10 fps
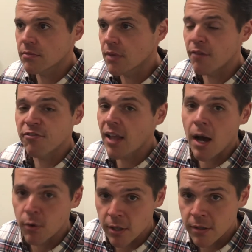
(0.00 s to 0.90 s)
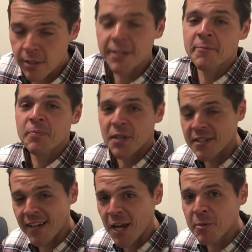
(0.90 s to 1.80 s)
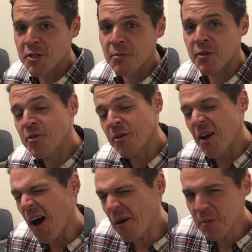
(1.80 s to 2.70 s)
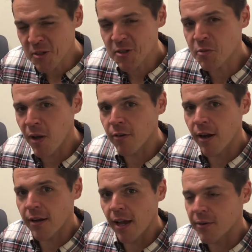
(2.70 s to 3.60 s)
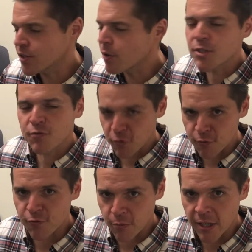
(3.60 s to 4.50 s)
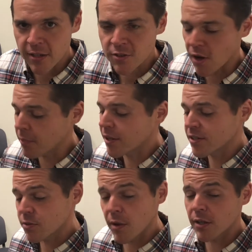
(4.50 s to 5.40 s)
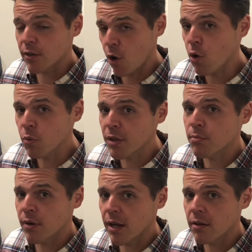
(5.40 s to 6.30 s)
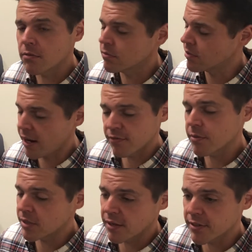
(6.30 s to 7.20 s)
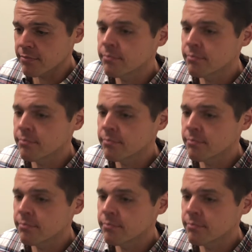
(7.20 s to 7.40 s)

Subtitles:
a flower. It's got to be something you can almost smell right now. It's always food for me, so I'm going to smell in whole wheat bread right from the oven.